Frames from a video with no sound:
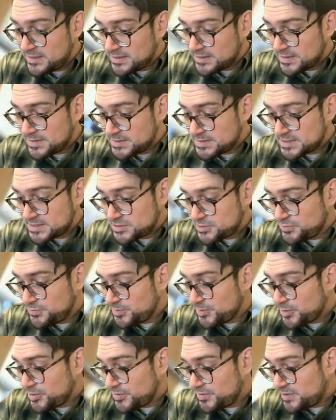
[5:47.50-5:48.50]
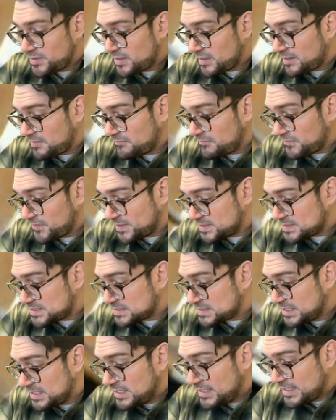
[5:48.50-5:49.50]
Consumer
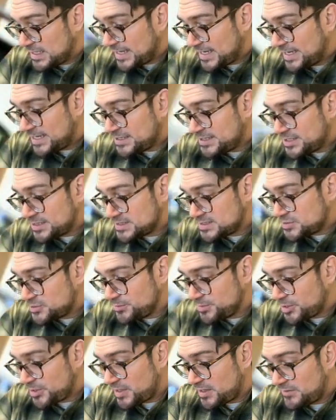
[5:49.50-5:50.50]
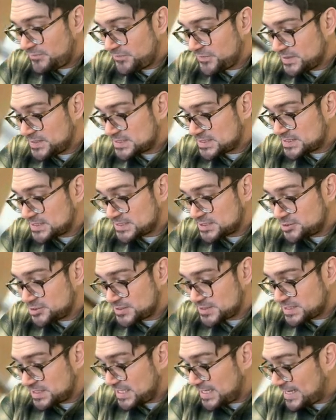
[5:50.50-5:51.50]
confidence. And consumer confidence is
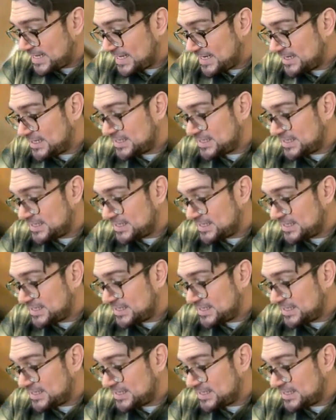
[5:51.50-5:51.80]
just that.